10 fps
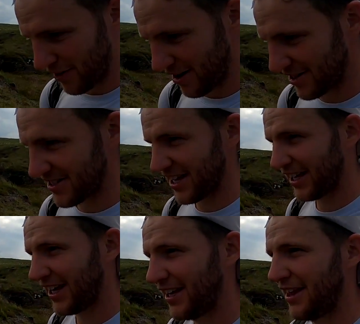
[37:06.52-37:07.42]
very
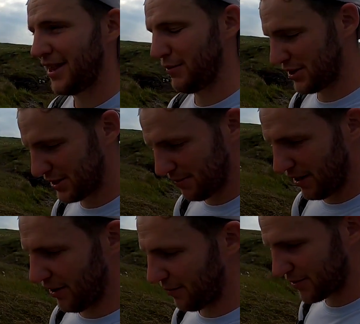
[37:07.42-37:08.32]
stinky and that they would
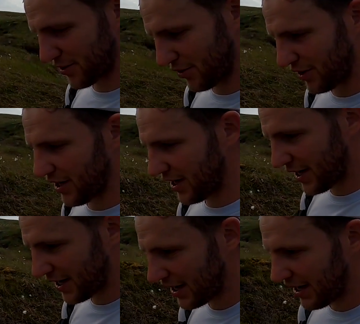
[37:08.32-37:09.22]
smell them, so
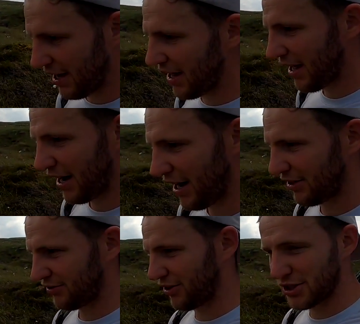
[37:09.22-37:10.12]

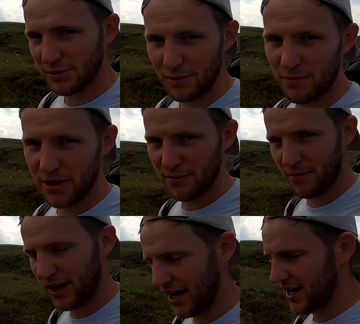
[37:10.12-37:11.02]
I scrunched them up and put them
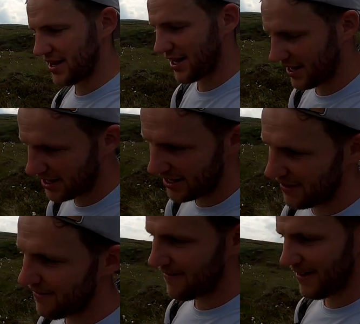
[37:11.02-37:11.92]
in my hand,
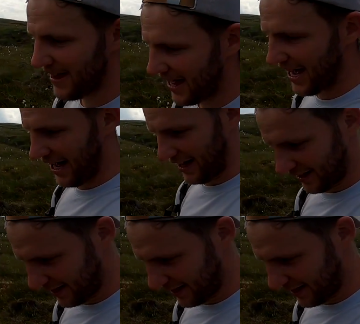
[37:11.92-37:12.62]
and